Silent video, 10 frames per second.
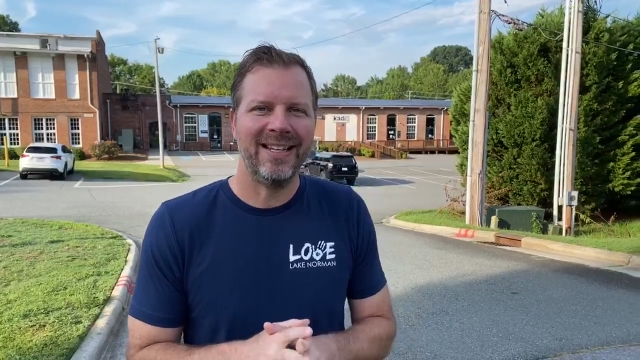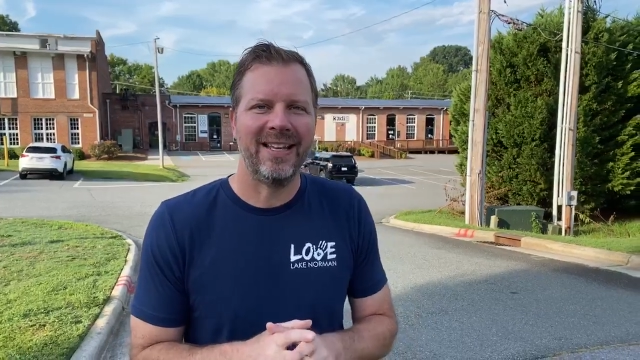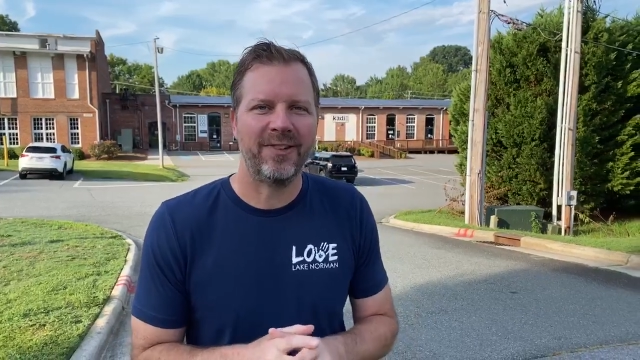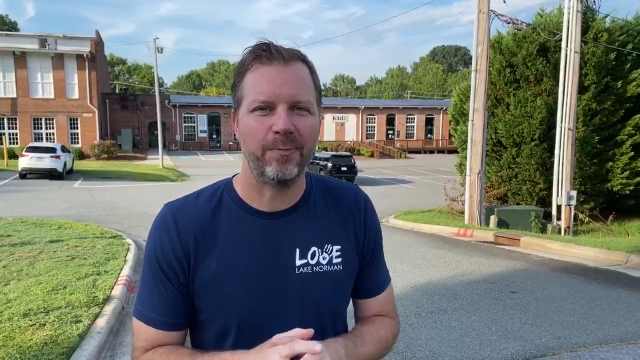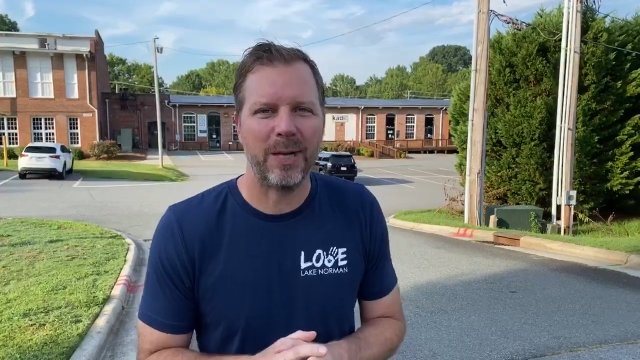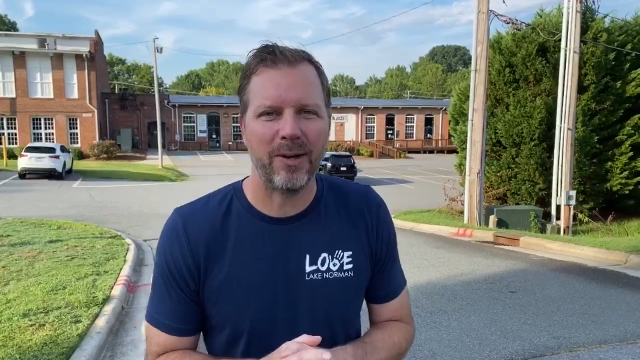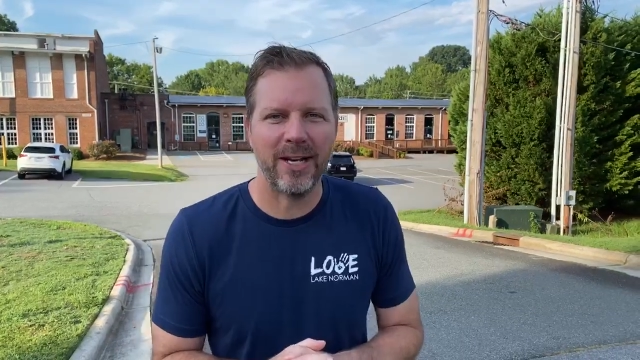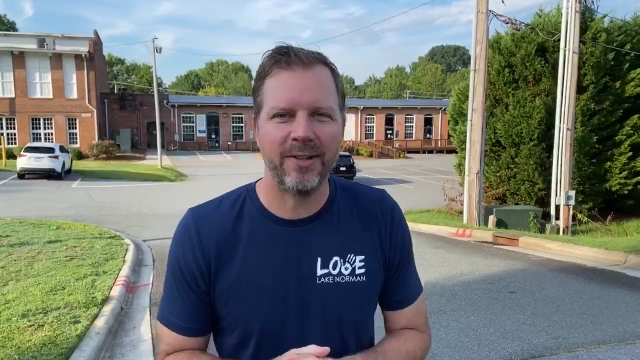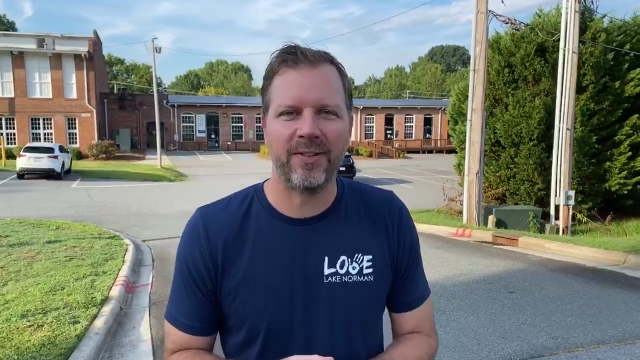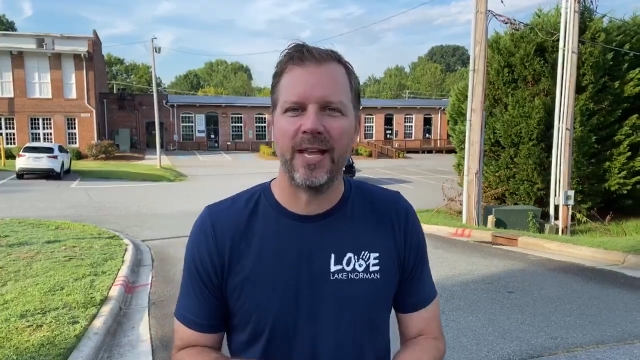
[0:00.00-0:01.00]

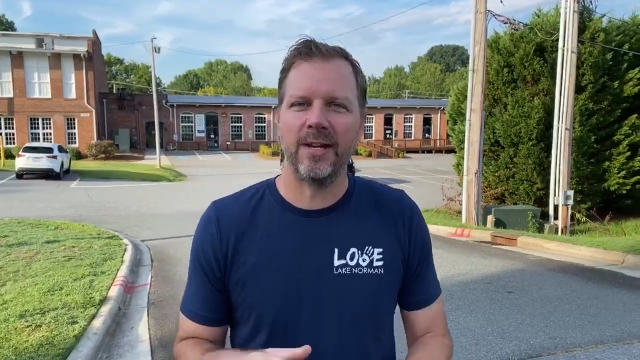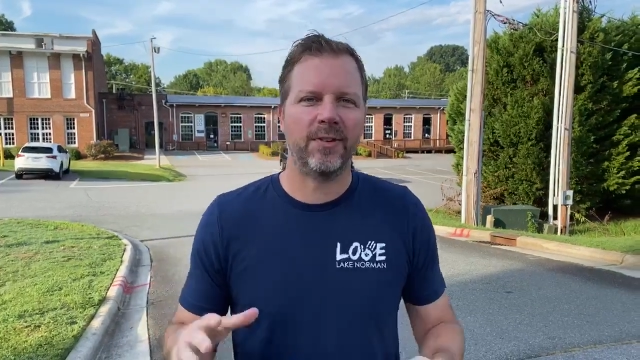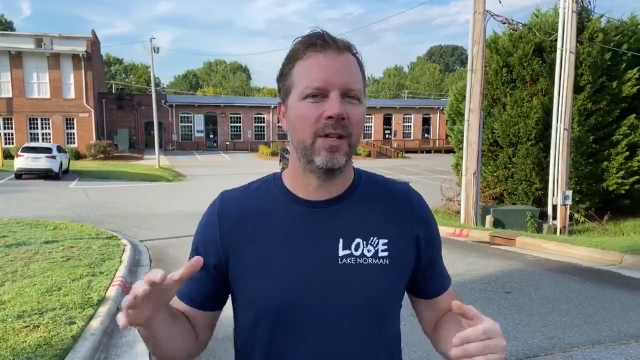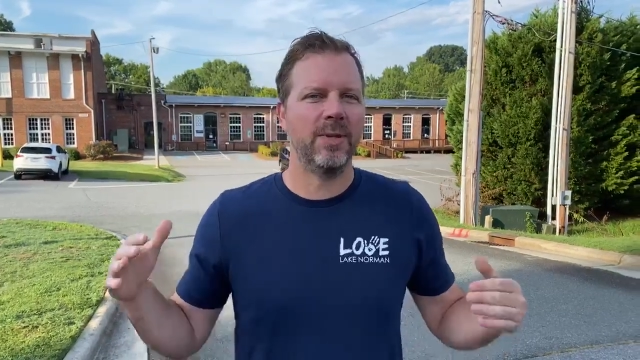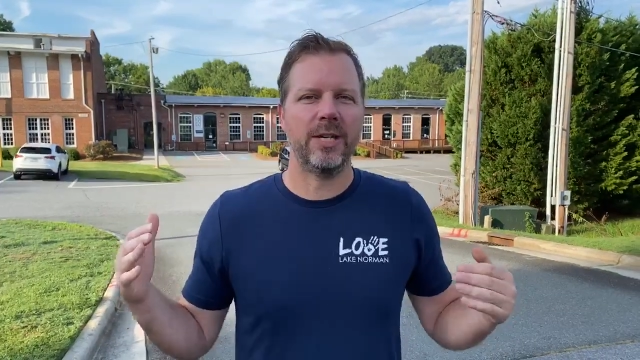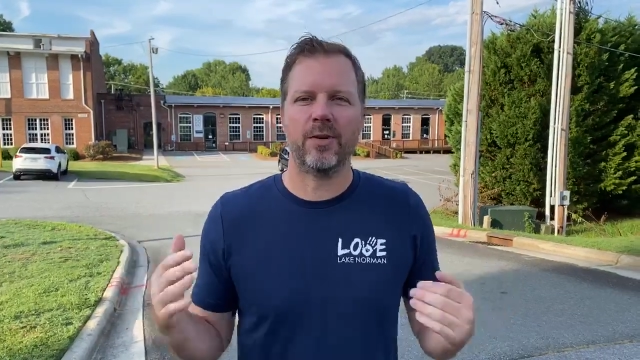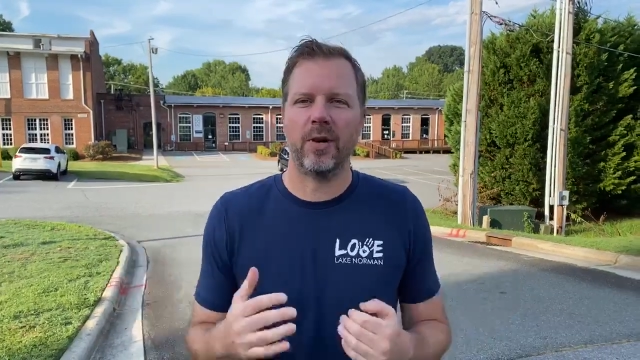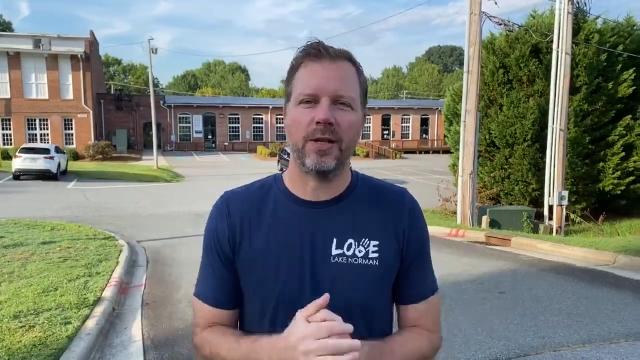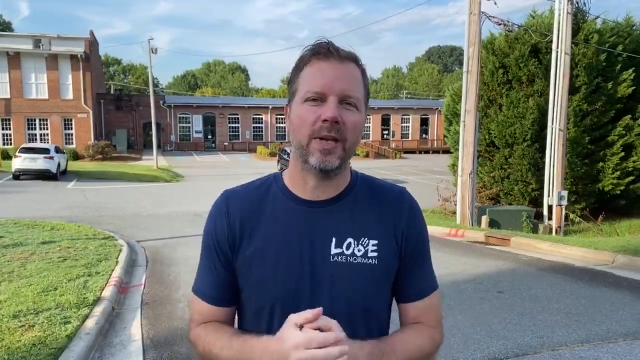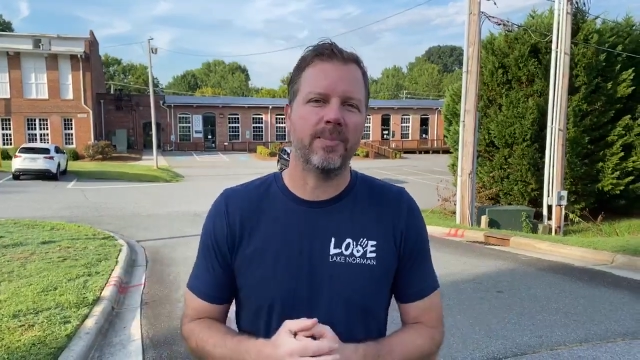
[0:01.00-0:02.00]
experience, and it's going to be a
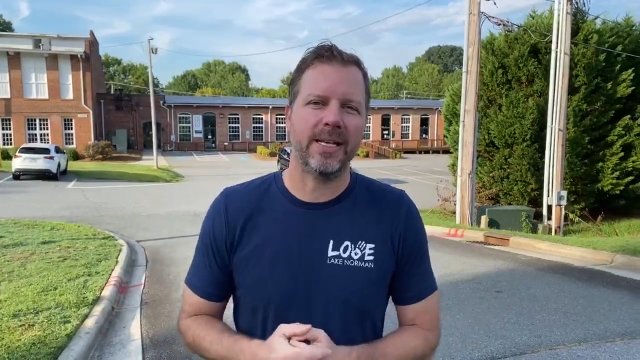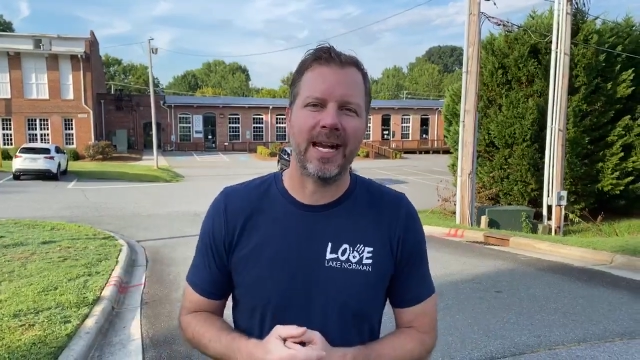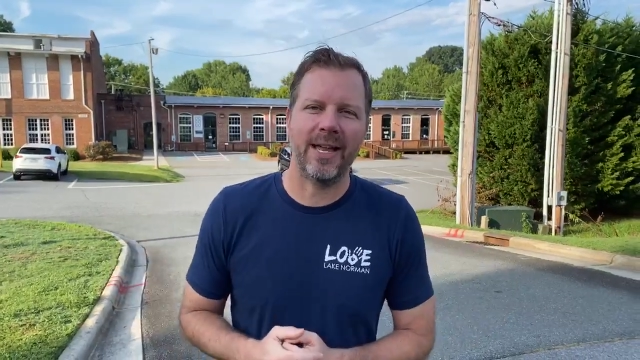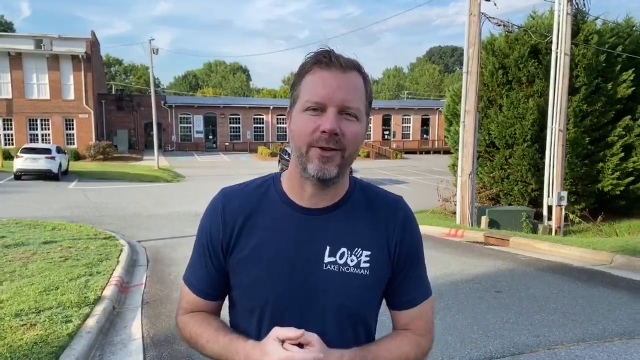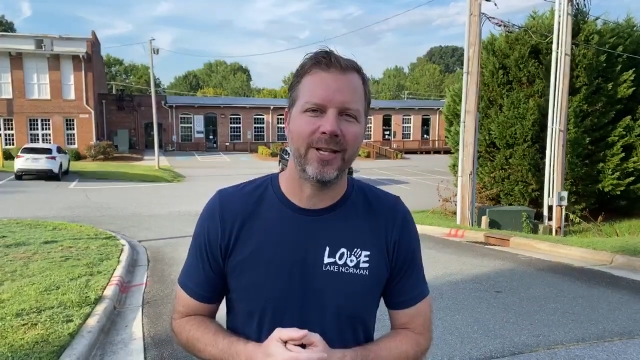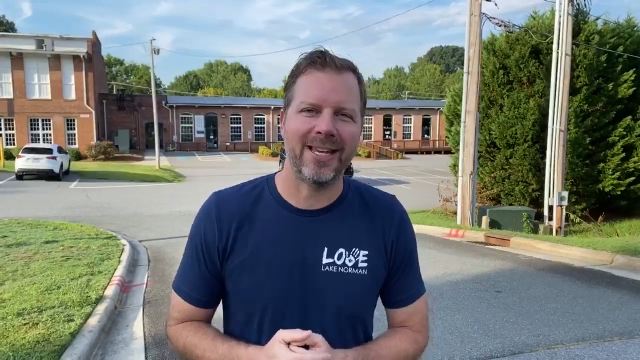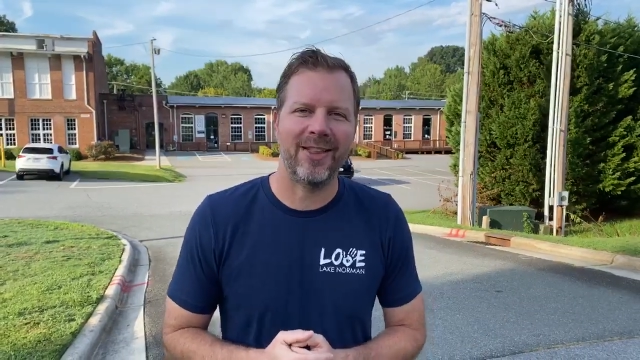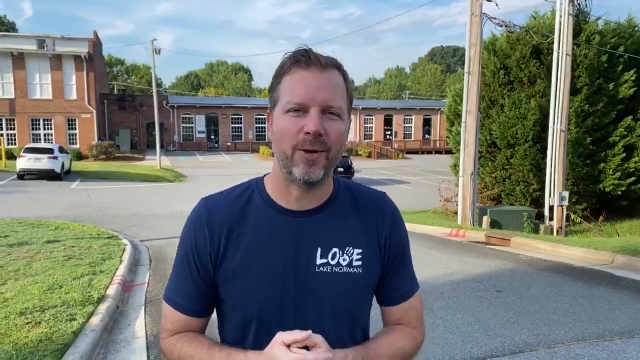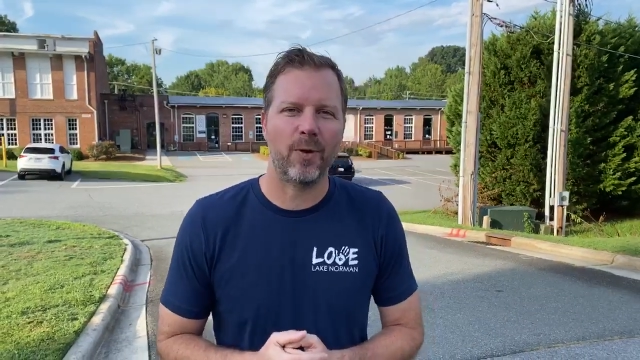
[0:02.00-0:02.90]
great time to gather together.